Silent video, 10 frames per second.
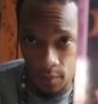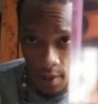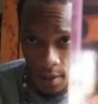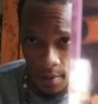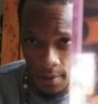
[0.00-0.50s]

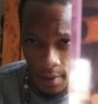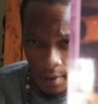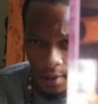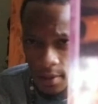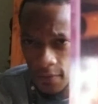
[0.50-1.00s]

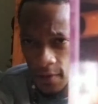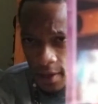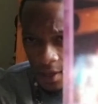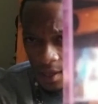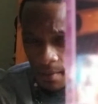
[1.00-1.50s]
let's see if I can
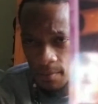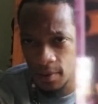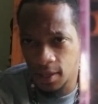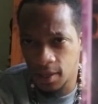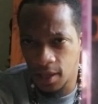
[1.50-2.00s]

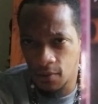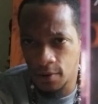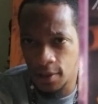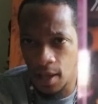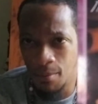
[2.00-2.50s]
get
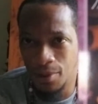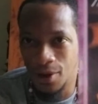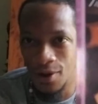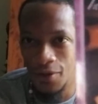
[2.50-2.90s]
rid of that blur.